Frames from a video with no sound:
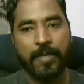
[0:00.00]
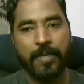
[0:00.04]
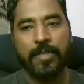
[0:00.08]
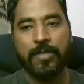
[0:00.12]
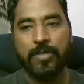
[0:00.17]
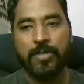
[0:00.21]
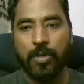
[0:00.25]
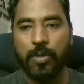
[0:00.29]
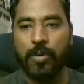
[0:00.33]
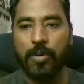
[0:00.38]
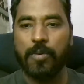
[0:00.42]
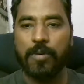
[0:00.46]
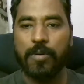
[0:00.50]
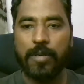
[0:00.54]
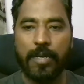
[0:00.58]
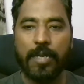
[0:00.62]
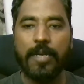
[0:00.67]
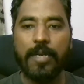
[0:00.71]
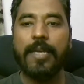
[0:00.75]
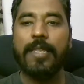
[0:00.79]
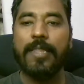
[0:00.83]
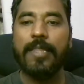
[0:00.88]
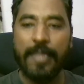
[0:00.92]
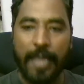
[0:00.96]
So,
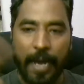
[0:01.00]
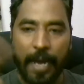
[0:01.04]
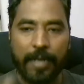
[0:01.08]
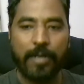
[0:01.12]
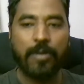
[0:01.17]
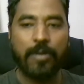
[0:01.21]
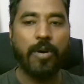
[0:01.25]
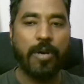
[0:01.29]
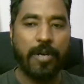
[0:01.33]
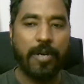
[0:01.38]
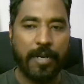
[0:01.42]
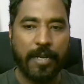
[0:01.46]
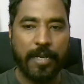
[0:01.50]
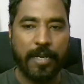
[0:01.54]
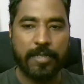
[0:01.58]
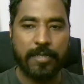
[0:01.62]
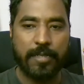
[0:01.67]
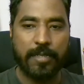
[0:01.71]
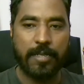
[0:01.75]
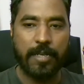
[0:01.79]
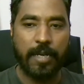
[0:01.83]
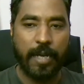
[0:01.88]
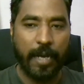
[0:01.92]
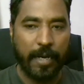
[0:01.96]
in that
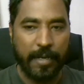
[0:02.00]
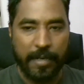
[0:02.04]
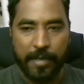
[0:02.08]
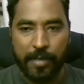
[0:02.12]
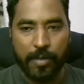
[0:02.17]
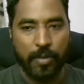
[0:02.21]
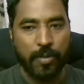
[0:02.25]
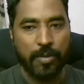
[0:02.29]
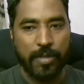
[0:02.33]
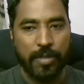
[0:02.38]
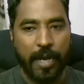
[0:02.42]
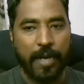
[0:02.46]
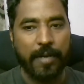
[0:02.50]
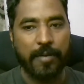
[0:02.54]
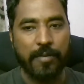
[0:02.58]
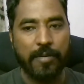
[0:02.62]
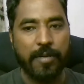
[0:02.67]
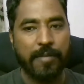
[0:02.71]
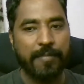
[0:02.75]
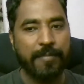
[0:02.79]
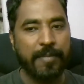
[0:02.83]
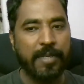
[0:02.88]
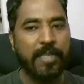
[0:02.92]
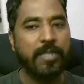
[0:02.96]
context, I didn't know that you
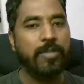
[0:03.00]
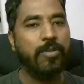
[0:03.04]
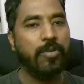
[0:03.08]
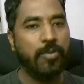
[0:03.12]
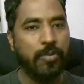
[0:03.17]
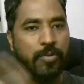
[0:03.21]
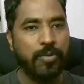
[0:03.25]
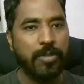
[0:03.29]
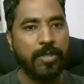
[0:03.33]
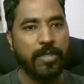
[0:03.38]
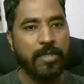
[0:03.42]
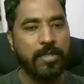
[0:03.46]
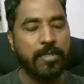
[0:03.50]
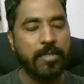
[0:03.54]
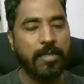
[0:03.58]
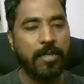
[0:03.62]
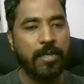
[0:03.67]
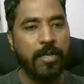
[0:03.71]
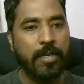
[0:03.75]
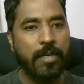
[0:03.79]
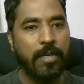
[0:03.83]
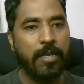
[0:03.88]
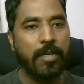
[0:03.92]
have been through this.